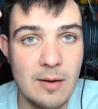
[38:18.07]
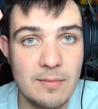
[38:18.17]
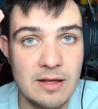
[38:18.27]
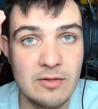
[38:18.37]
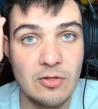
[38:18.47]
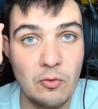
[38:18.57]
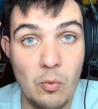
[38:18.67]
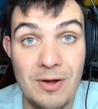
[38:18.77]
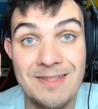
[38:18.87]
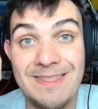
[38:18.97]
Is the
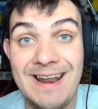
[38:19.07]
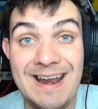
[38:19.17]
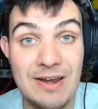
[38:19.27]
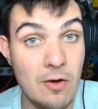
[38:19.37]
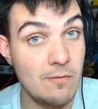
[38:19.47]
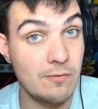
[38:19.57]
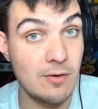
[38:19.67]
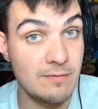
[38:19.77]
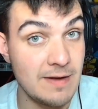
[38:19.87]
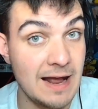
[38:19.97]
ones that I know for a
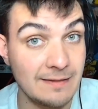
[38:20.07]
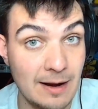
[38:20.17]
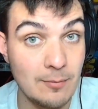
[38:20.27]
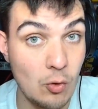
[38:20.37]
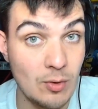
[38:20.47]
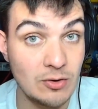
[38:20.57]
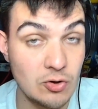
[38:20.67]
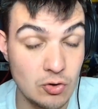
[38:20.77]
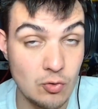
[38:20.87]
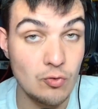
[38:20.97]
fact that I'm going to
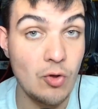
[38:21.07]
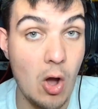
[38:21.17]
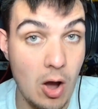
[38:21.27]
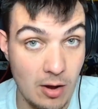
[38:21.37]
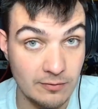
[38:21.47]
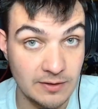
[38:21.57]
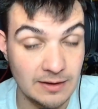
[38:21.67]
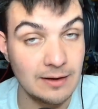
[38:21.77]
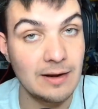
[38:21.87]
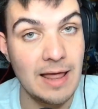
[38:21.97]
use
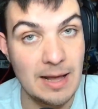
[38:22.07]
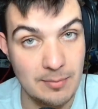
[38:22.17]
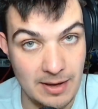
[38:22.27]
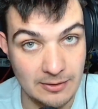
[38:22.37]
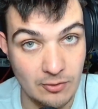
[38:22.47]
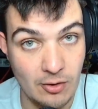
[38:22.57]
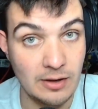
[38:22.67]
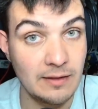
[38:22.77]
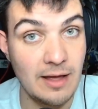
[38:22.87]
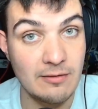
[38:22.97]
often, like Pine Tar,
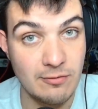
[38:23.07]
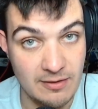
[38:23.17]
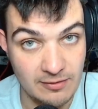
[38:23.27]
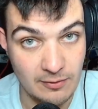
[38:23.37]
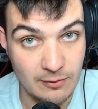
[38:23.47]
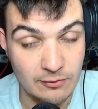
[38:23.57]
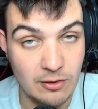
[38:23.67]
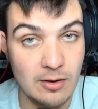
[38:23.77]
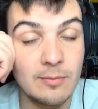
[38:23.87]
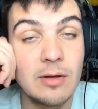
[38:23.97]
like Free Solo
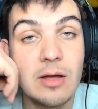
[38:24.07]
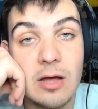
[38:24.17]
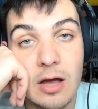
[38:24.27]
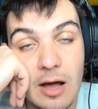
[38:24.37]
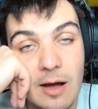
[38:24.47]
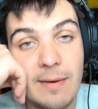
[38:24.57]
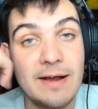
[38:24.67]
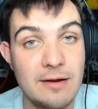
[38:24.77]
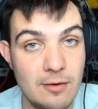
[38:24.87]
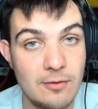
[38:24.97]
Scrub. I
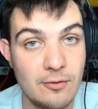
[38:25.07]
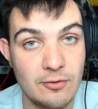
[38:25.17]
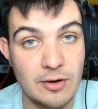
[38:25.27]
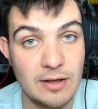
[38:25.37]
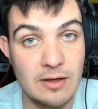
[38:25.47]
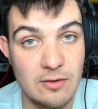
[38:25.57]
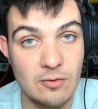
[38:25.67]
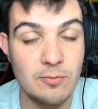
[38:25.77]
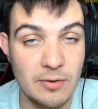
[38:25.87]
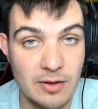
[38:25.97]
know those are going to get
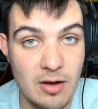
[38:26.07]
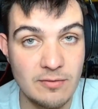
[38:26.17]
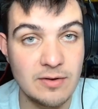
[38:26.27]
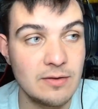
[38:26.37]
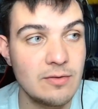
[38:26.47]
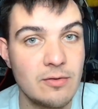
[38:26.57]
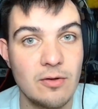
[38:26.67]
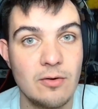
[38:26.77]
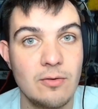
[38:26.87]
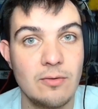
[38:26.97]
used pretty often,
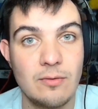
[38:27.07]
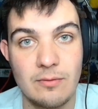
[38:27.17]
so